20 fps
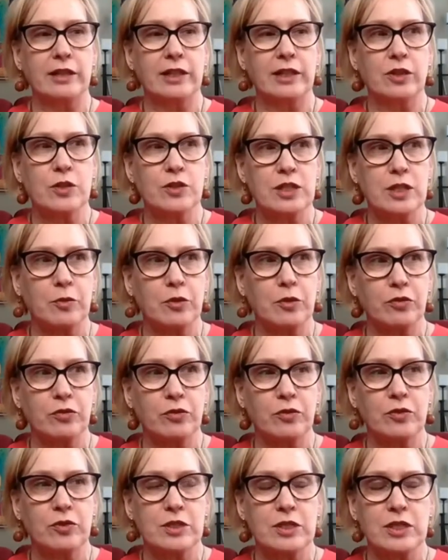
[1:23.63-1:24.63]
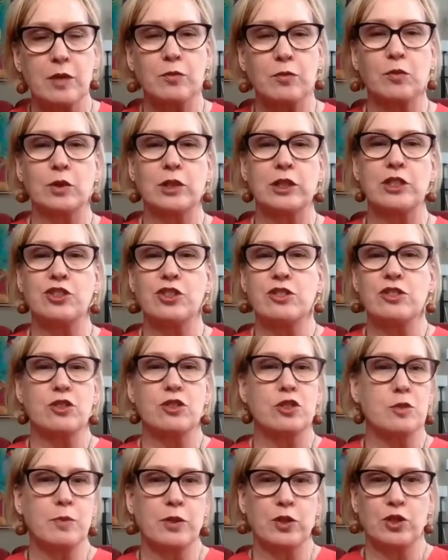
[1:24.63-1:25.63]
you know, some of some religions or
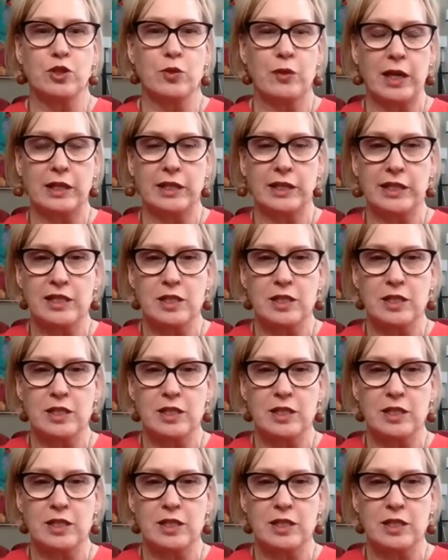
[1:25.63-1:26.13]
spirituality